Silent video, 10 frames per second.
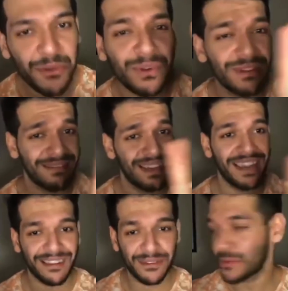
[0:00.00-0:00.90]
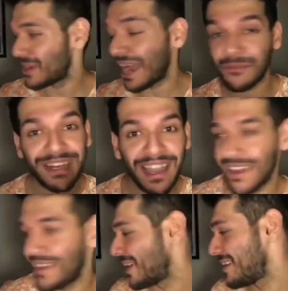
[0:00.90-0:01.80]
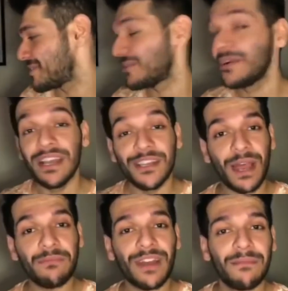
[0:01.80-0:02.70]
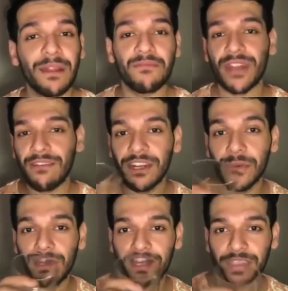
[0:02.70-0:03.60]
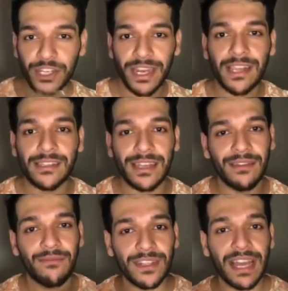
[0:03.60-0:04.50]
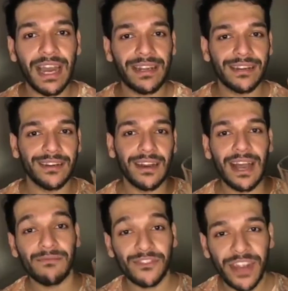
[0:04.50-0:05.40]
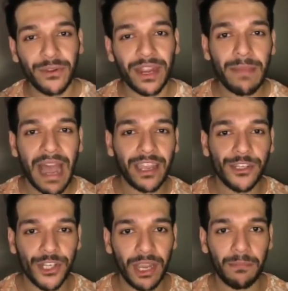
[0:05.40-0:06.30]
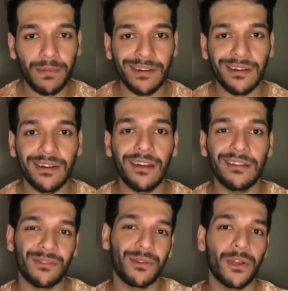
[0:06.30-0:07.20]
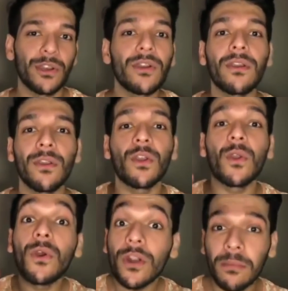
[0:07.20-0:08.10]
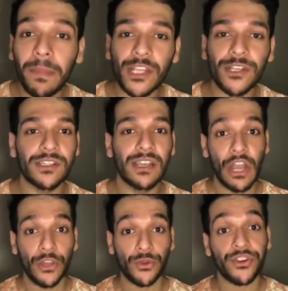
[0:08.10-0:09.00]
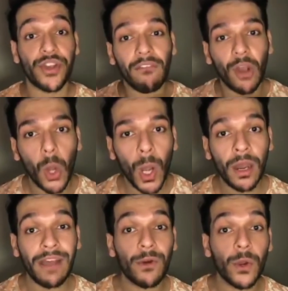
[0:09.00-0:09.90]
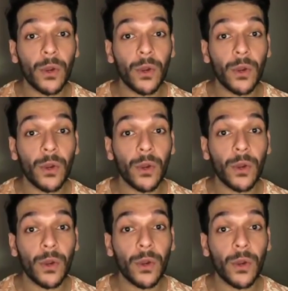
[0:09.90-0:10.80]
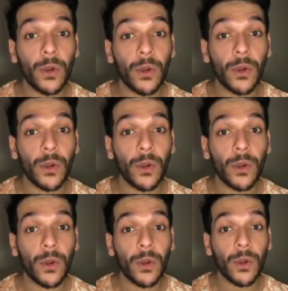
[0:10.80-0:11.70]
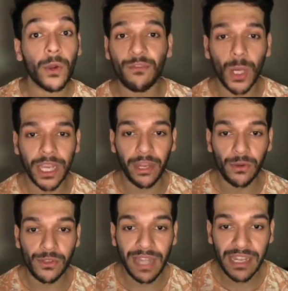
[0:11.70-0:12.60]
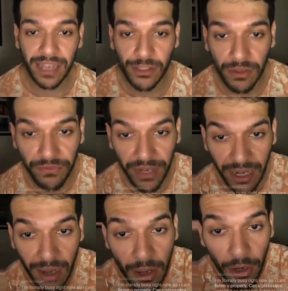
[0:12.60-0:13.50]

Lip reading: Don't. I'm on diet, okay? So I'm traveling to Indonesia next, and for that, I'm trying to get back in shape. So you can look good in pictures. You can travel longer. I want to trek the Mount Batur, which is an active volcano. So that's next in the field.